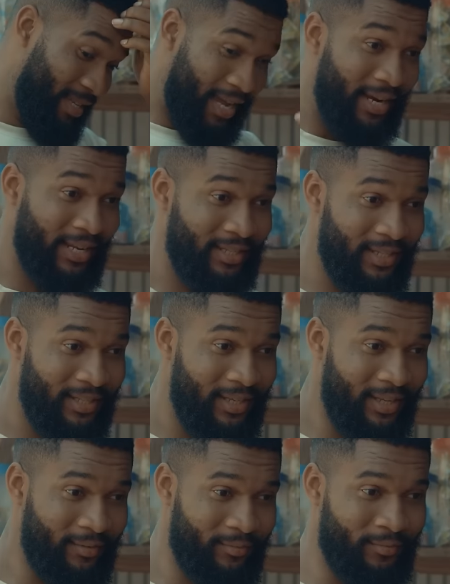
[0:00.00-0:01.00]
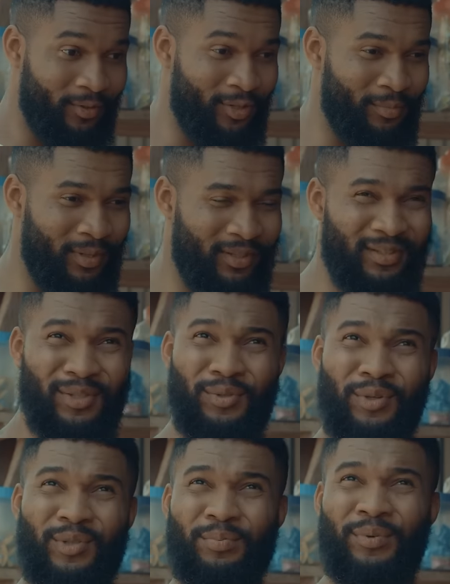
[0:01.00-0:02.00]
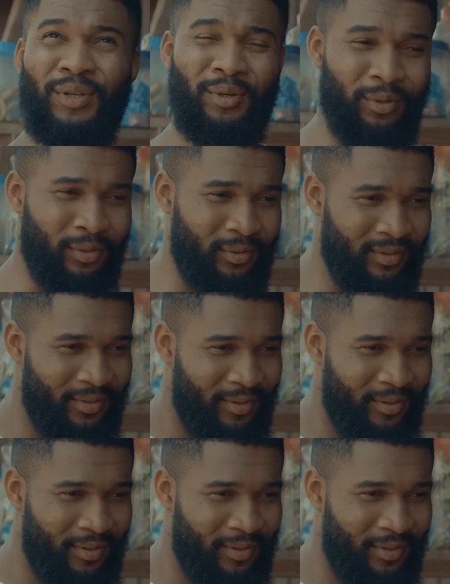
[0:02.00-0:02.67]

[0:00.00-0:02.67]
Can I sit here for a bit? The sun is pretty hot.